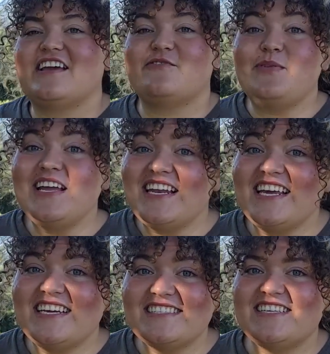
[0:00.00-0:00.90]
have
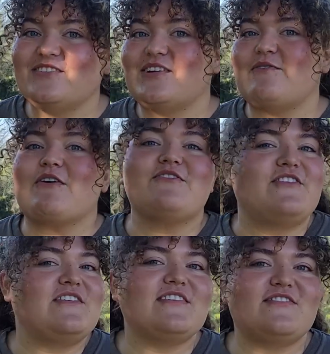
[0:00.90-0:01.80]
peonies. They're one of our
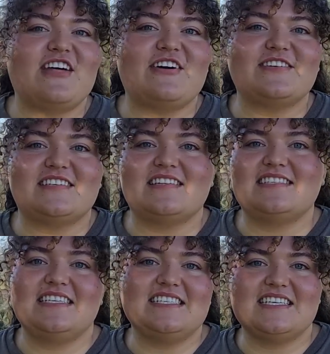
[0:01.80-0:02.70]
favorite flowers of the
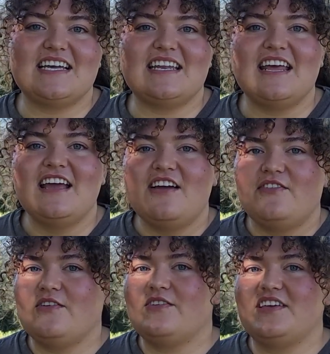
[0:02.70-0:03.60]
season.
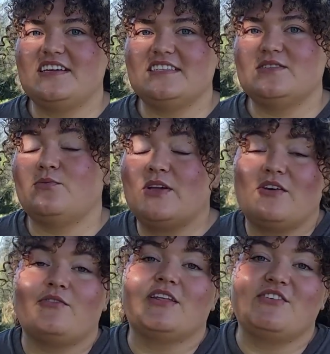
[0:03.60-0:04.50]
They're things, we
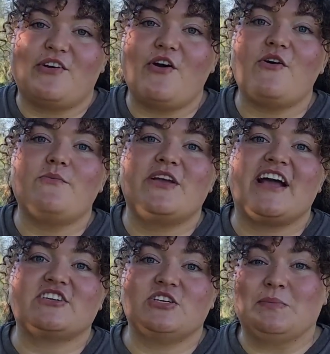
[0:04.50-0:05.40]
don't really grow them. We
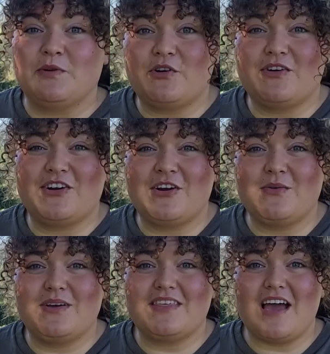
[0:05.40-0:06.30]
actually broker
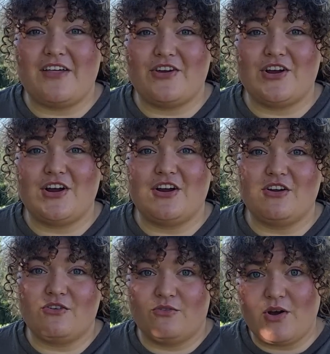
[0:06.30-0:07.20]
with other
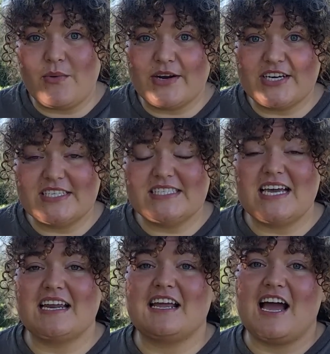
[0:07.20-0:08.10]
growers
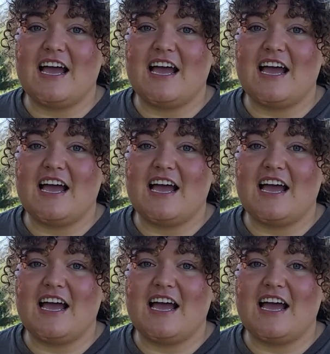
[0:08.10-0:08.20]
and